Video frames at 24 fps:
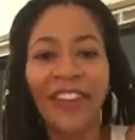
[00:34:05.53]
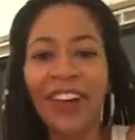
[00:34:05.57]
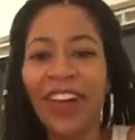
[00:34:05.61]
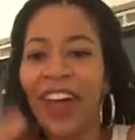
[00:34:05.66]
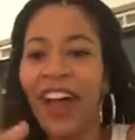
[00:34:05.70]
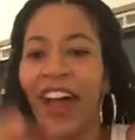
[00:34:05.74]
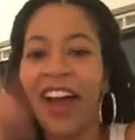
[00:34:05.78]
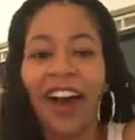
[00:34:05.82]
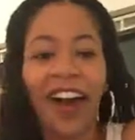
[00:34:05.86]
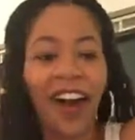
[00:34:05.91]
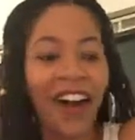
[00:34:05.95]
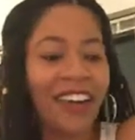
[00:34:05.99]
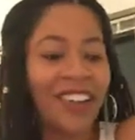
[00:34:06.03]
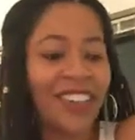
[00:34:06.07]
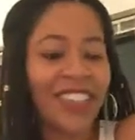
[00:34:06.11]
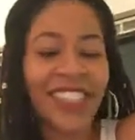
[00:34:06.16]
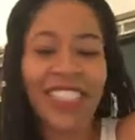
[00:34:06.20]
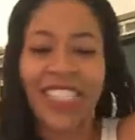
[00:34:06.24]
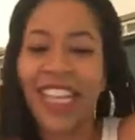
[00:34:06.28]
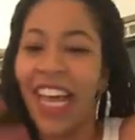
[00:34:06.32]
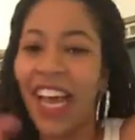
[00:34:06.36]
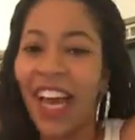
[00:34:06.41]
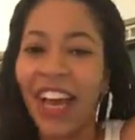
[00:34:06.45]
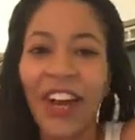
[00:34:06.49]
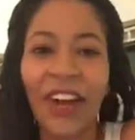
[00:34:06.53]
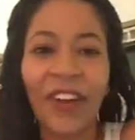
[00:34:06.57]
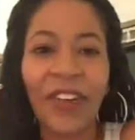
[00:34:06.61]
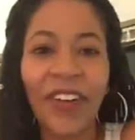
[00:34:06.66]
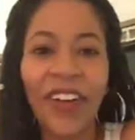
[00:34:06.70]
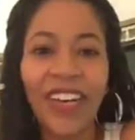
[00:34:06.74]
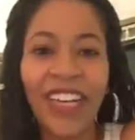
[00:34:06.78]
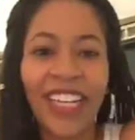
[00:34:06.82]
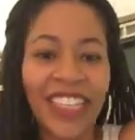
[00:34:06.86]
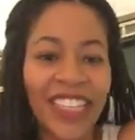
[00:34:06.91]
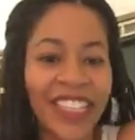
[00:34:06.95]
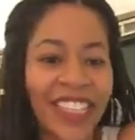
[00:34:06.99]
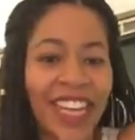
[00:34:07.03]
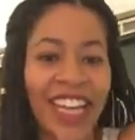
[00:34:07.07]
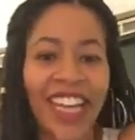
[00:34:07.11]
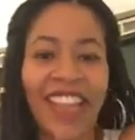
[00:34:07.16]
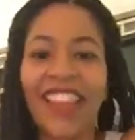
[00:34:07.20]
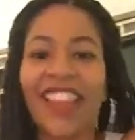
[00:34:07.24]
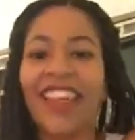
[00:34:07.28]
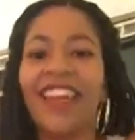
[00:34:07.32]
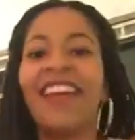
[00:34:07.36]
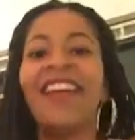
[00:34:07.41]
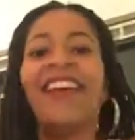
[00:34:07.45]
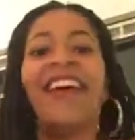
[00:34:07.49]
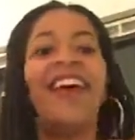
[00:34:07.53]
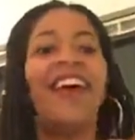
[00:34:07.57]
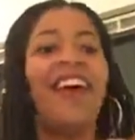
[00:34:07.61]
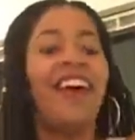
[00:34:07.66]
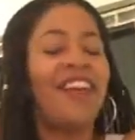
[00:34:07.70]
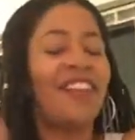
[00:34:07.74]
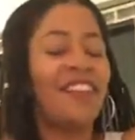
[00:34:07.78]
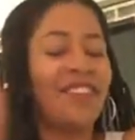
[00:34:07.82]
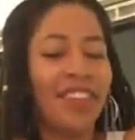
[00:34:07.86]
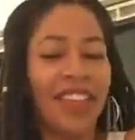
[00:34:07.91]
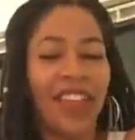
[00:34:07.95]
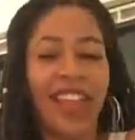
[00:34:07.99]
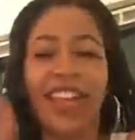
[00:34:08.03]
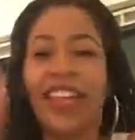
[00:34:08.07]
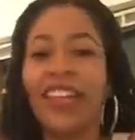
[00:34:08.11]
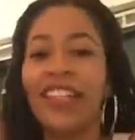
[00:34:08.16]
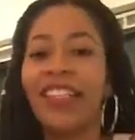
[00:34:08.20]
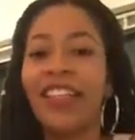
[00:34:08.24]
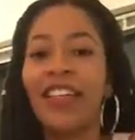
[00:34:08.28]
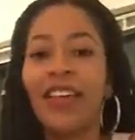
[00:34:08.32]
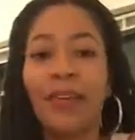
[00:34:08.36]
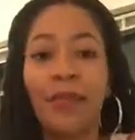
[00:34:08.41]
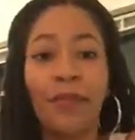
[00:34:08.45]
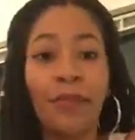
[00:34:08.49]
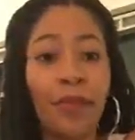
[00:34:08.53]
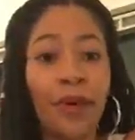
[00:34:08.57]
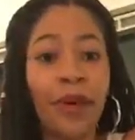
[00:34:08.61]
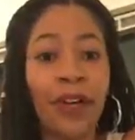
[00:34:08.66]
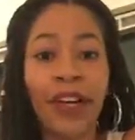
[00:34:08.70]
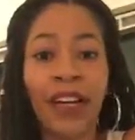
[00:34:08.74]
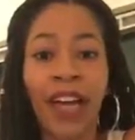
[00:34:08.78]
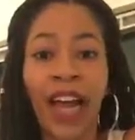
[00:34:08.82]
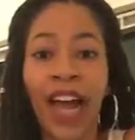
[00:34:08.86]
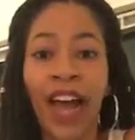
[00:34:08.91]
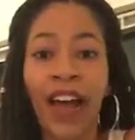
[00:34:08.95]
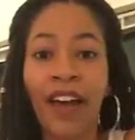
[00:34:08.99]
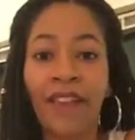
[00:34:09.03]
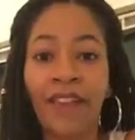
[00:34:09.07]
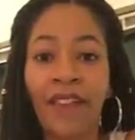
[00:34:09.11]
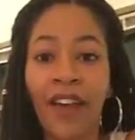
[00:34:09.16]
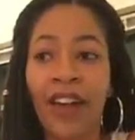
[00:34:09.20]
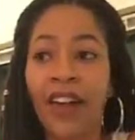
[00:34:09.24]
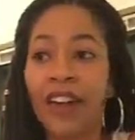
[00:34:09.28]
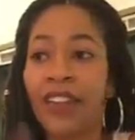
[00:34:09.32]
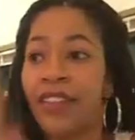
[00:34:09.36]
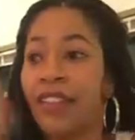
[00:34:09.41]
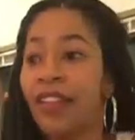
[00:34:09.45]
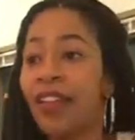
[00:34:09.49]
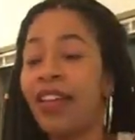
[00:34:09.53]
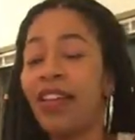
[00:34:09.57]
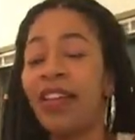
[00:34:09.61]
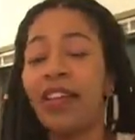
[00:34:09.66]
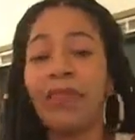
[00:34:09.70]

We are all just echoing each other. Yes, put God first.